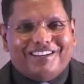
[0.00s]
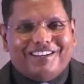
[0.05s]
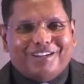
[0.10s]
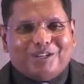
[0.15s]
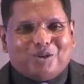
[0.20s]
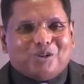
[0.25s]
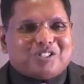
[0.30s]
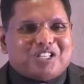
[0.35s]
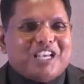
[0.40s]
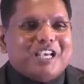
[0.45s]

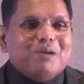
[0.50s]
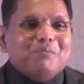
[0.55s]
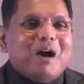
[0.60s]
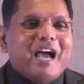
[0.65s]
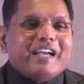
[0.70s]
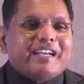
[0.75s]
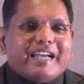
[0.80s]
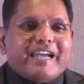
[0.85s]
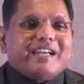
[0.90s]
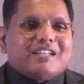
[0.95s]
to see
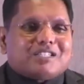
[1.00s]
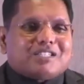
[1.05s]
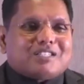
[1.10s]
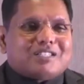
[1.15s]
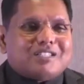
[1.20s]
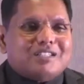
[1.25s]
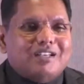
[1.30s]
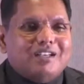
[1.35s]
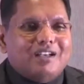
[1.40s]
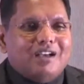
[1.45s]
my
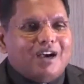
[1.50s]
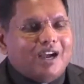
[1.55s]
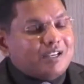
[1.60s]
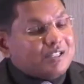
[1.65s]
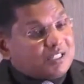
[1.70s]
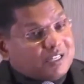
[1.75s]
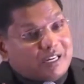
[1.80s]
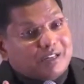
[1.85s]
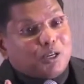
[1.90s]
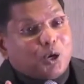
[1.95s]
kids. I
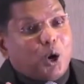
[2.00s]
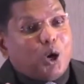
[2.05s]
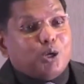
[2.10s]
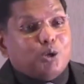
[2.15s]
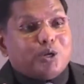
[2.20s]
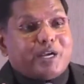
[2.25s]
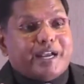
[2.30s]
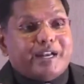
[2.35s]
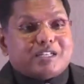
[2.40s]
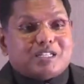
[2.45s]
still call
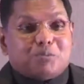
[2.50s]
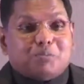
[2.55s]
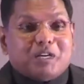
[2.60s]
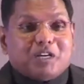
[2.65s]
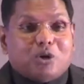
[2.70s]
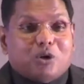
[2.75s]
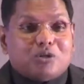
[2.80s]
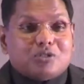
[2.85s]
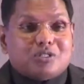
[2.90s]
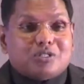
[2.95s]
you kids
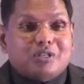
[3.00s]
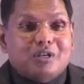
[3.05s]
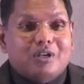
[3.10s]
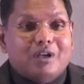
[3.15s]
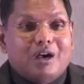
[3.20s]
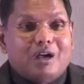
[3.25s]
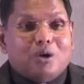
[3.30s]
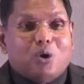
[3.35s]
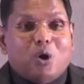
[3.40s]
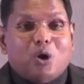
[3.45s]
because
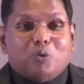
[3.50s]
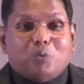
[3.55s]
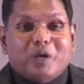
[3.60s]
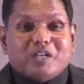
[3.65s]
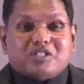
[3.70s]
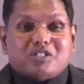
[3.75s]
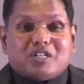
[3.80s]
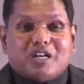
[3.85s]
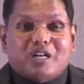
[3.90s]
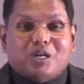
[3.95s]
I
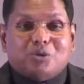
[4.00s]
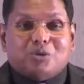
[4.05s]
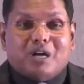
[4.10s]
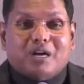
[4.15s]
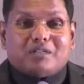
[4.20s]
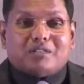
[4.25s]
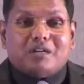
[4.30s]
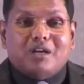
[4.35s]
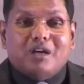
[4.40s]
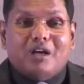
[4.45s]
always tell you
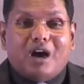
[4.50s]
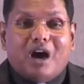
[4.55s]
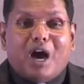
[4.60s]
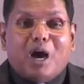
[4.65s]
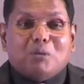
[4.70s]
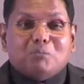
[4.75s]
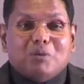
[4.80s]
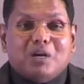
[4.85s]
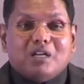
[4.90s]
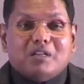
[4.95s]
that
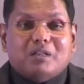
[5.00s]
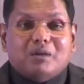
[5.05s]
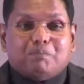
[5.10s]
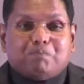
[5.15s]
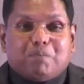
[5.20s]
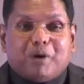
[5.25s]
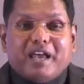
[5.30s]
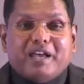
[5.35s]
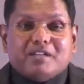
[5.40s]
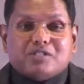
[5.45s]
I'm in the
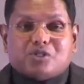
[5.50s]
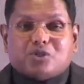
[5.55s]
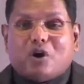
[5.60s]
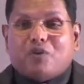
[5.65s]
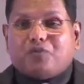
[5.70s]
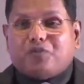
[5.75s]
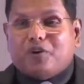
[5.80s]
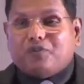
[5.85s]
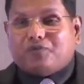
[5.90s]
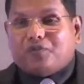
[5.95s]
place
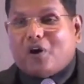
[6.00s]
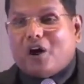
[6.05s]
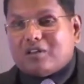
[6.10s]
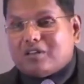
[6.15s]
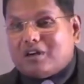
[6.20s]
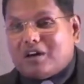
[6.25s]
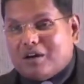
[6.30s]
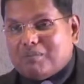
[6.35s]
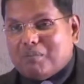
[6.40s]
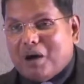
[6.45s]
of your
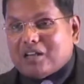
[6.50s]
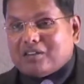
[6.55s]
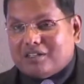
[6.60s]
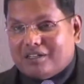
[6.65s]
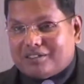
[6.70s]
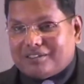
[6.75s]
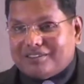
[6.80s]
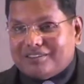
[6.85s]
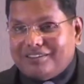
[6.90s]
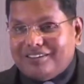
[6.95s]
father and mother.